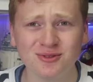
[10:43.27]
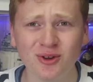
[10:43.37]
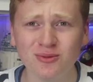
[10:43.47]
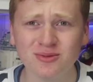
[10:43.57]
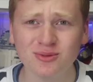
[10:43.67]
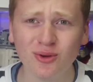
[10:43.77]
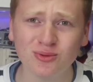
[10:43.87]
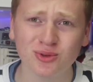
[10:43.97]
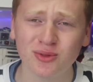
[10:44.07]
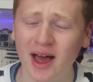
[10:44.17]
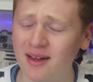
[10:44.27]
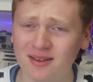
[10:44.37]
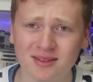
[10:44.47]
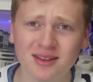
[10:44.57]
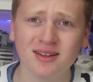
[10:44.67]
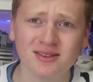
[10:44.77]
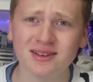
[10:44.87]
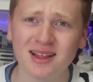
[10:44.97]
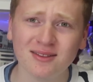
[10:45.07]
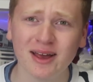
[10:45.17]
Don't, don't do that.
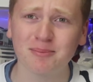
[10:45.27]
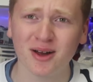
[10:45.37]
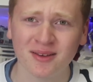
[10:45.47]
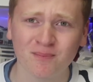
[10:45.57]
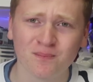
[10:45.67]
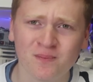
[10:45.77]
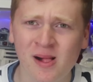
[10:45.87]
Click that like button.